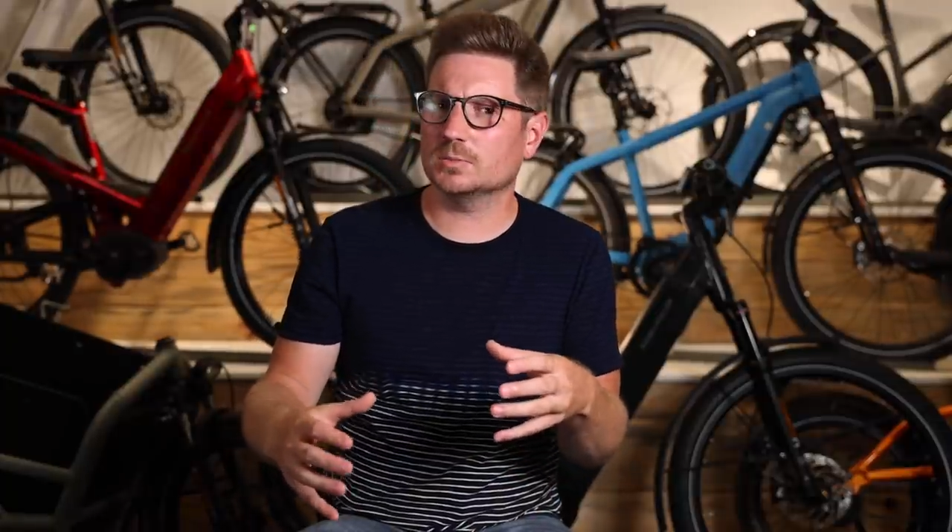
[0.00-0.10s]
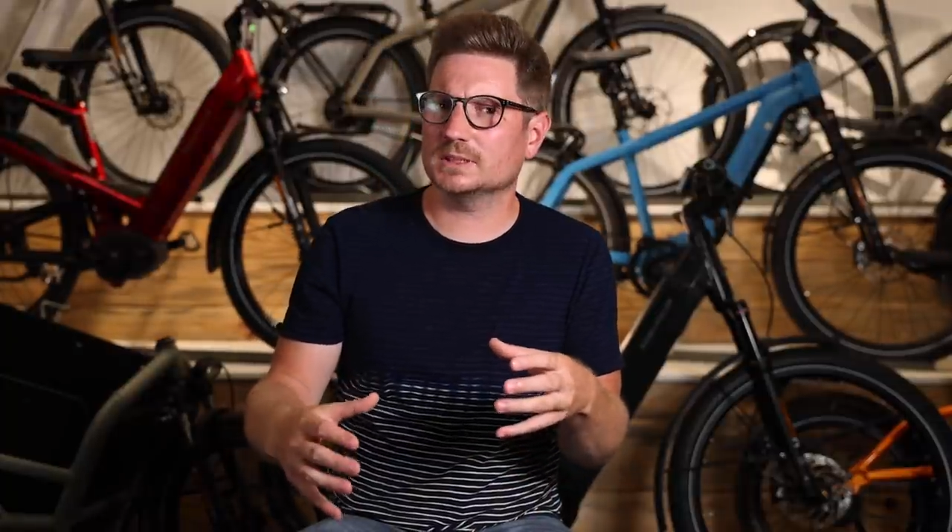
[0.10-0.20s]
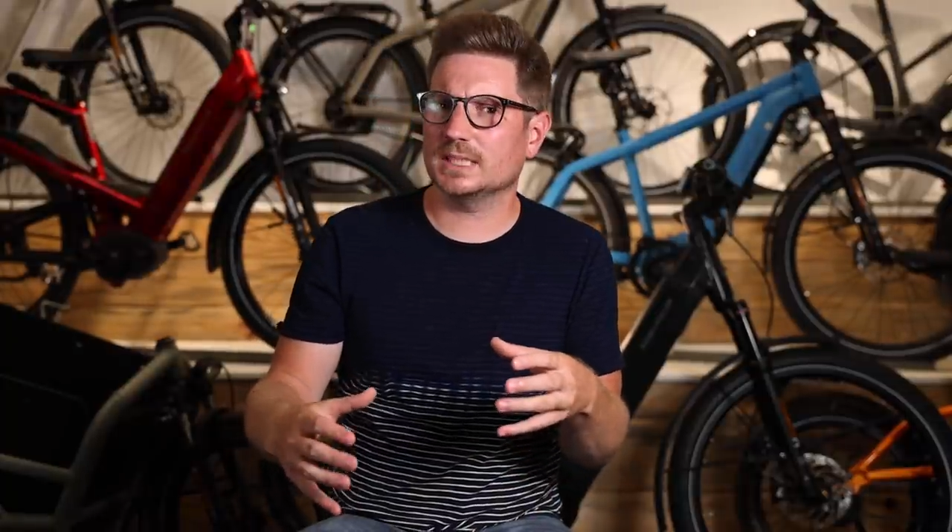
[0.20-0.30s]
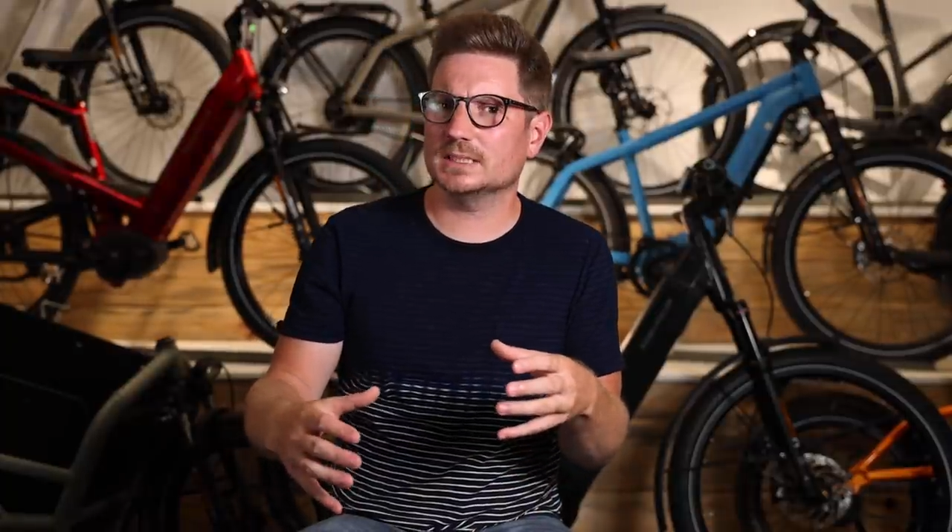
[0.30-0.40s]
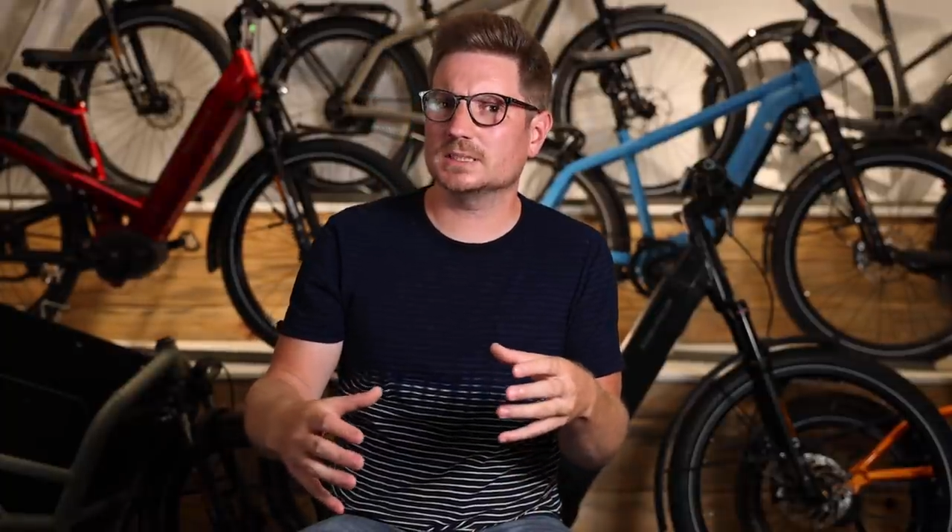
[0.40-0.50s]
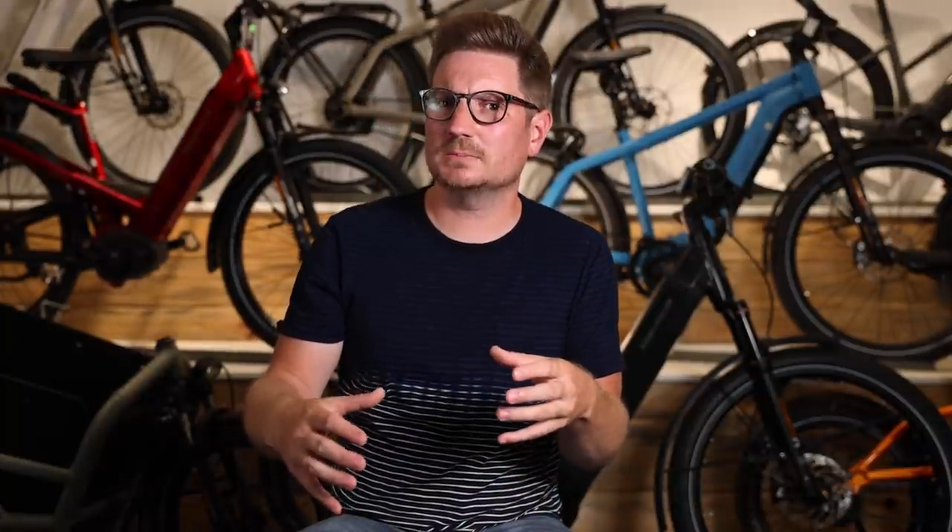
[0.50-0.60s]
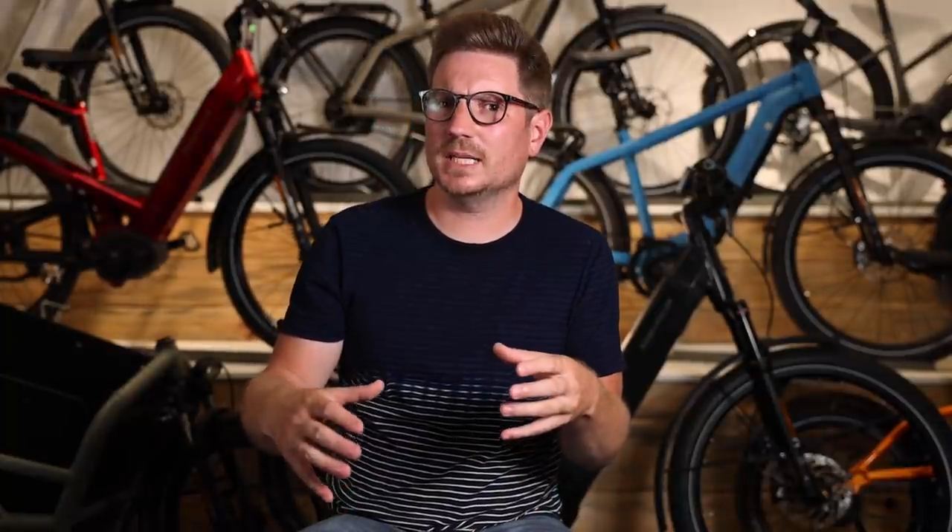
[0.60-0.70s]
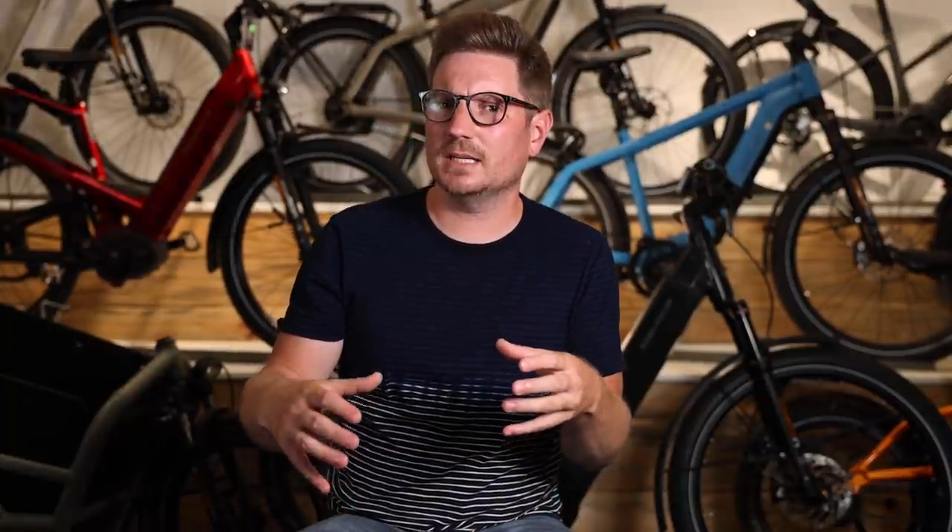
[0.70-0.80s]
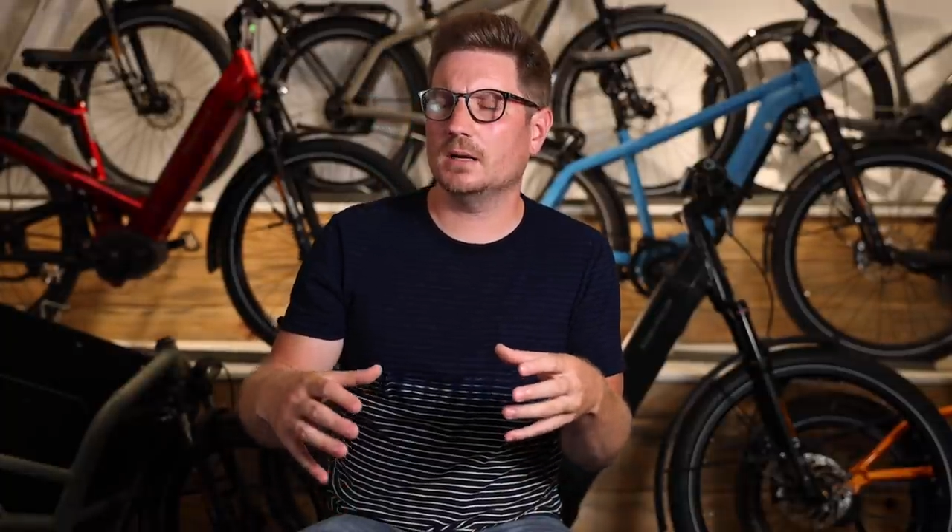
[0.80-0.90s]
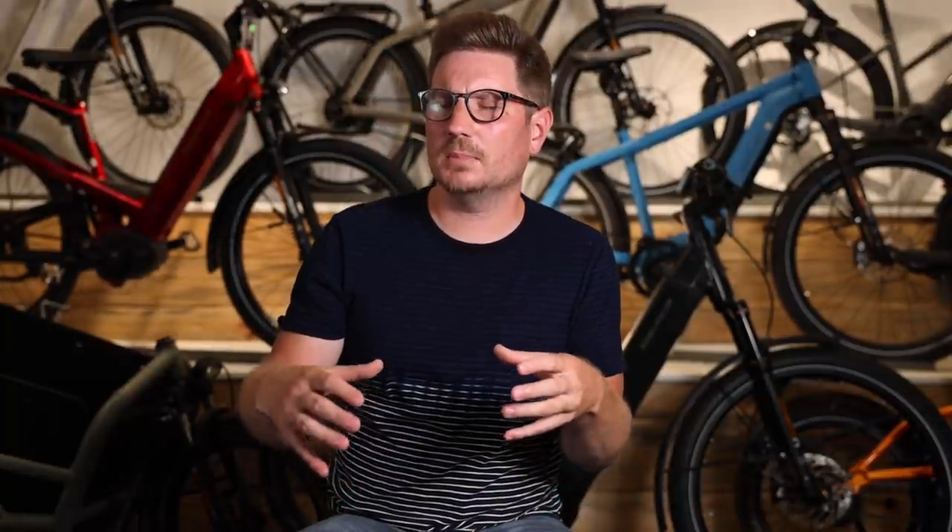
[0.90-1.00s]
but they just
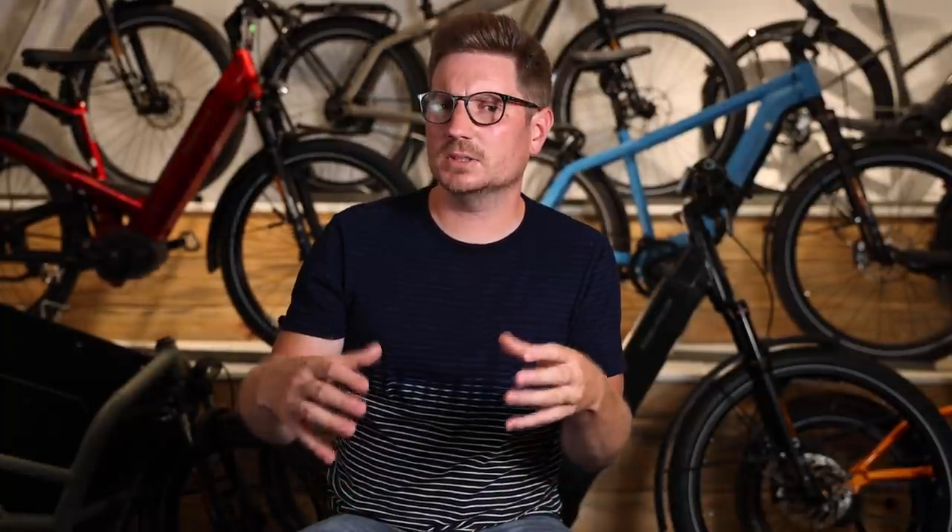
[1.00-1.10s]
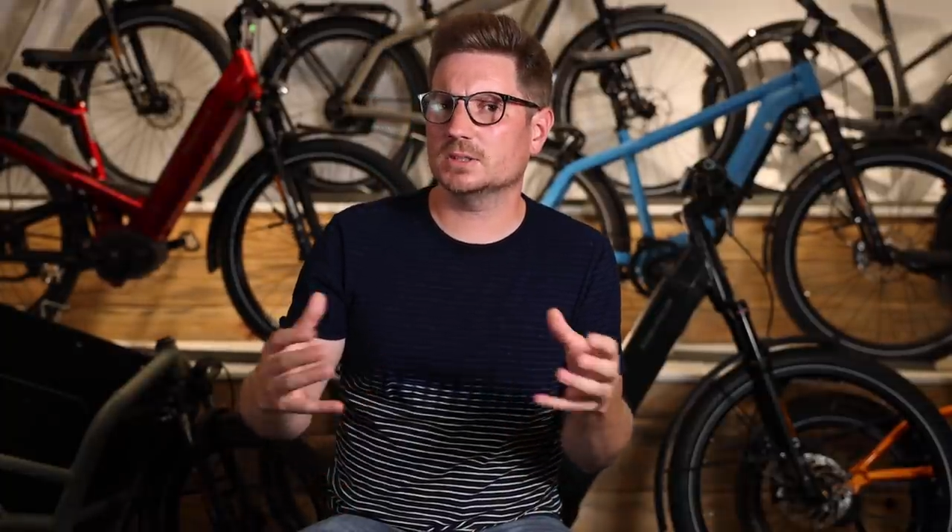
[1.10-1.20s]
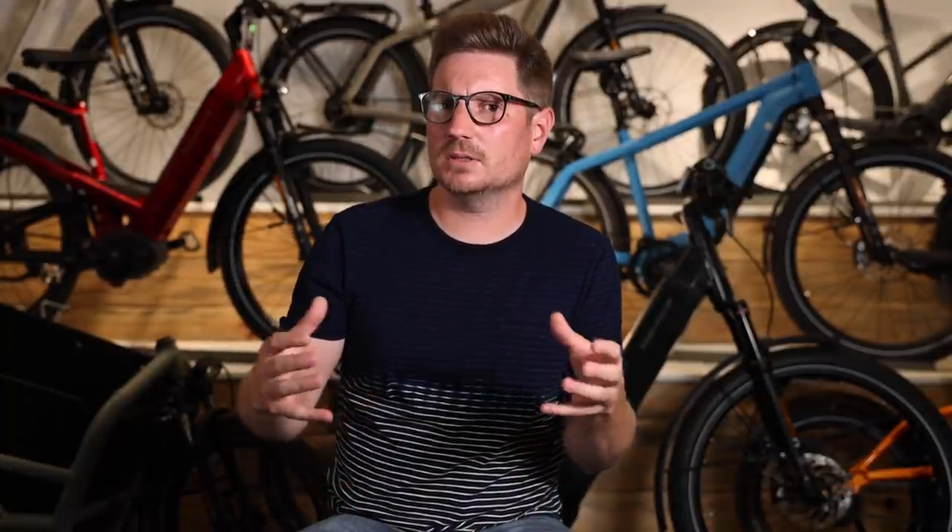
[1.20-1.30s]
made a bunch